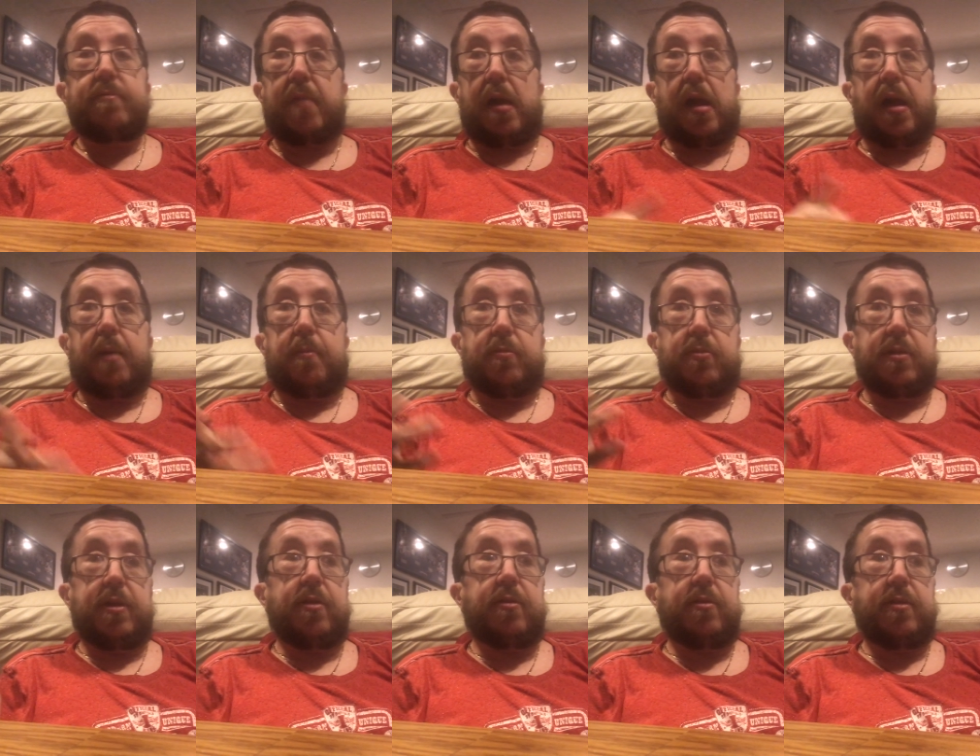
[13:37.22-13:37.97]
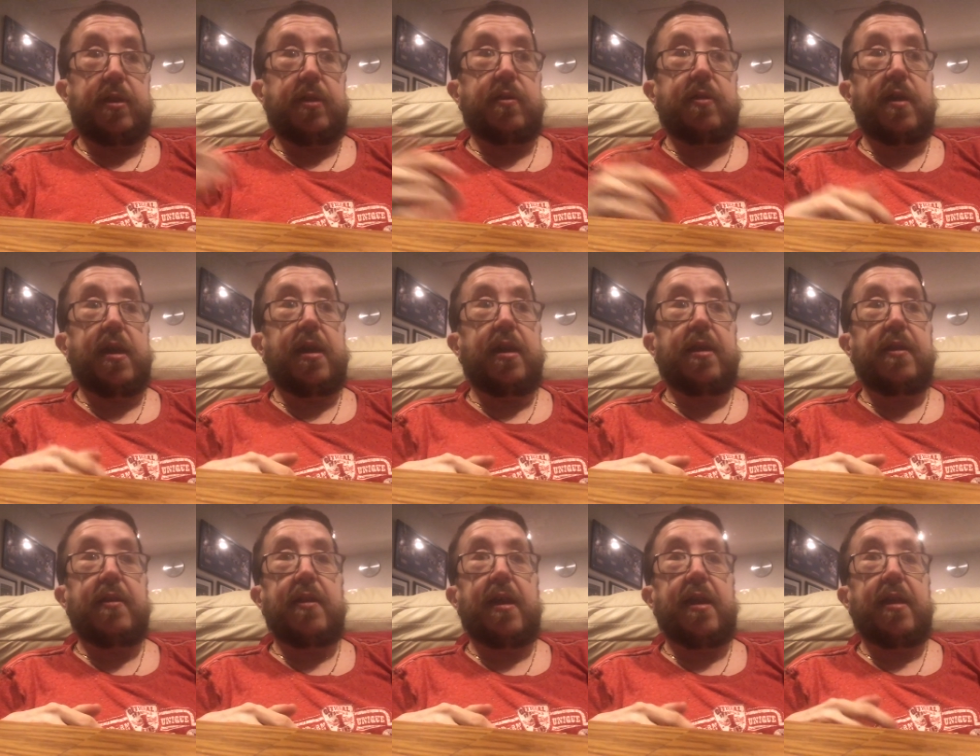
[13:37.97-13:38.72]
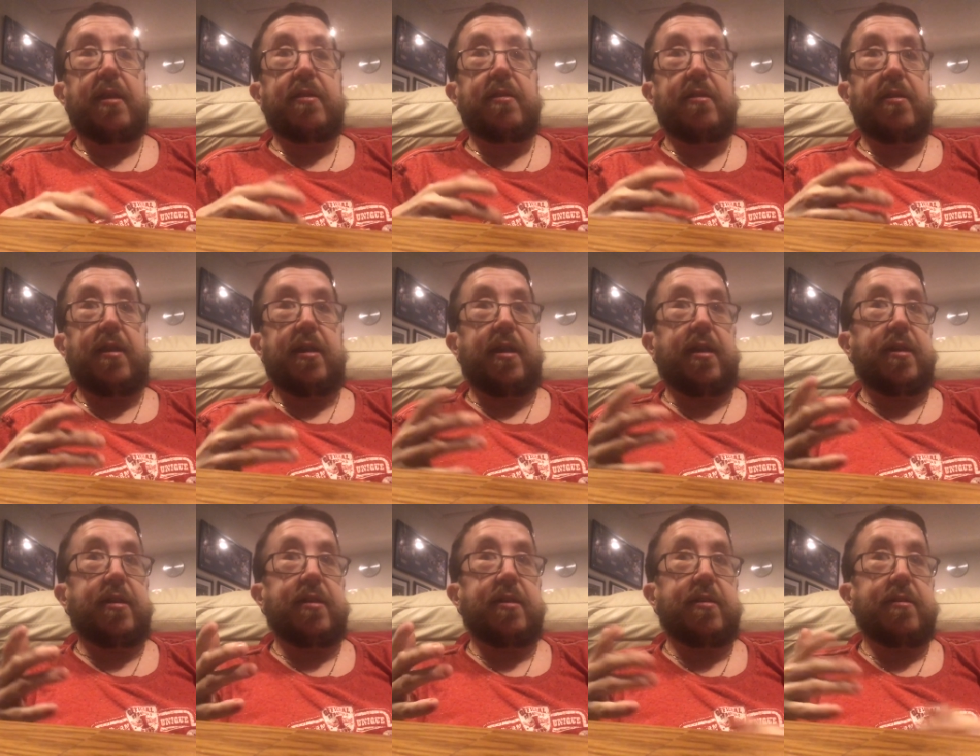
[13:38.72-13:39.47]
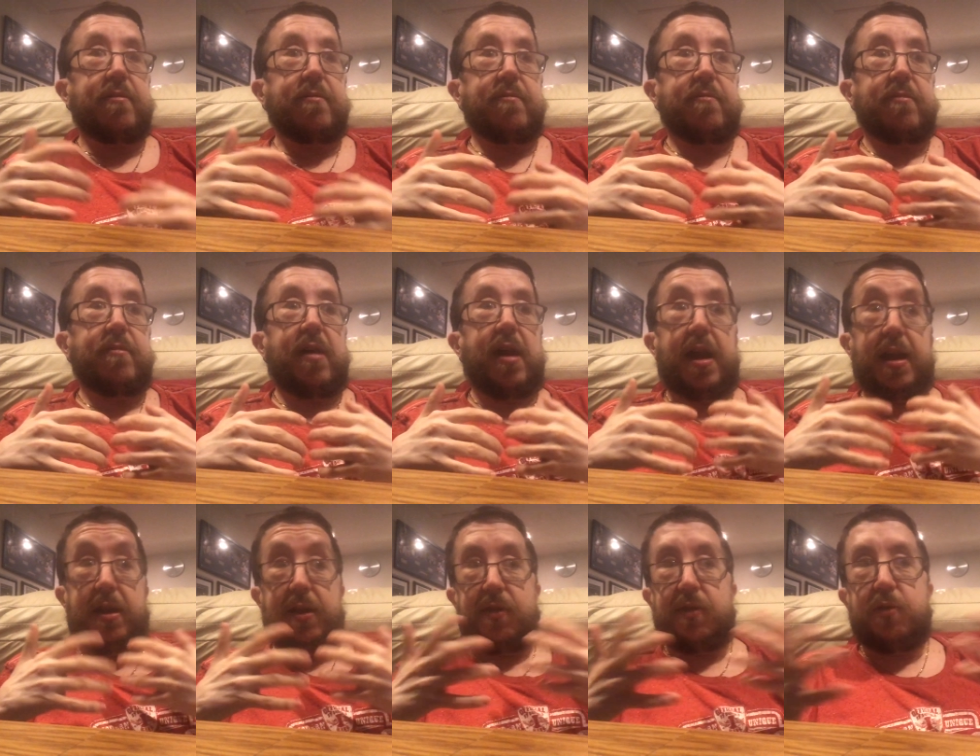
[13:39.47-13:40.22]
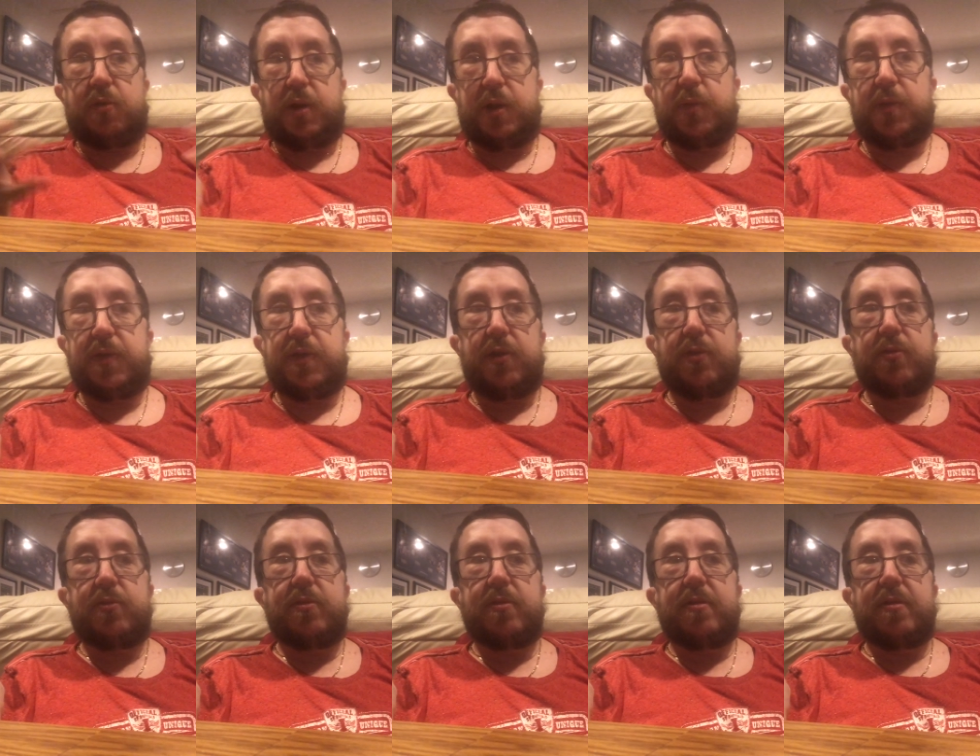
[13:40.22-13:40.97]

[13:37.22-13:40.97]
I'm literally saying that, like, I disagree with you.